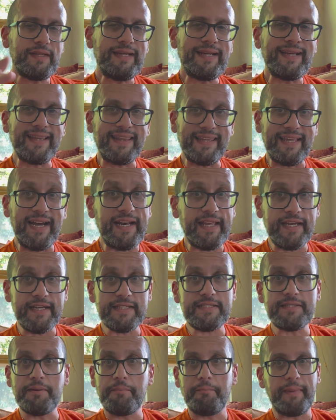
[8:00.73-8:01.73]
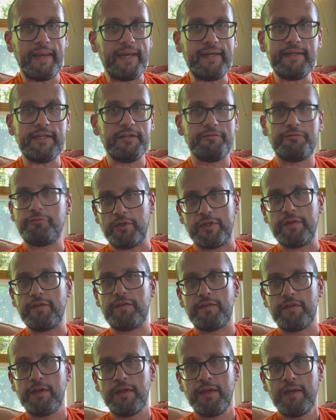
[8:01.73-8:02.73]
that is the main
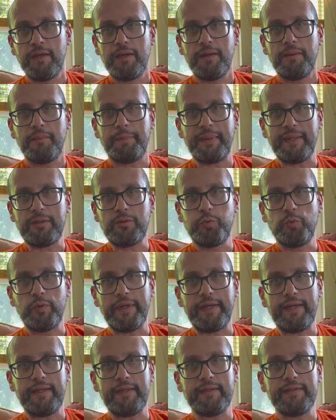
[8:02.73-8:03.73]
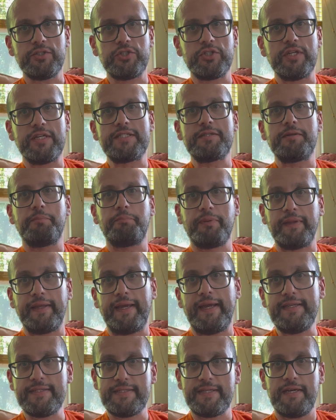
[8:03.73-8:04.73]
difference between just a
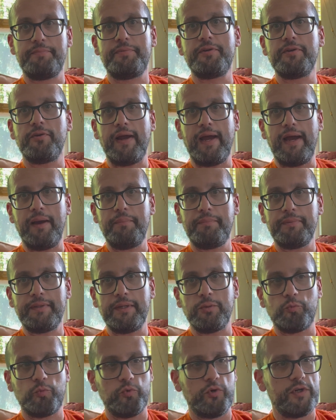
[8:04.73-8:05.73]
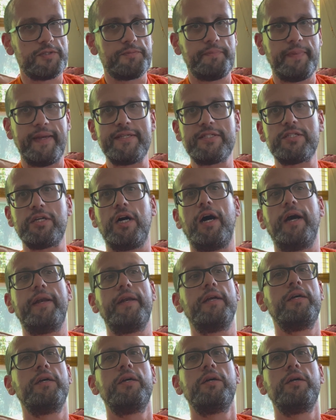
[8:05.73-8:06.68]
plain Zapier app that works based on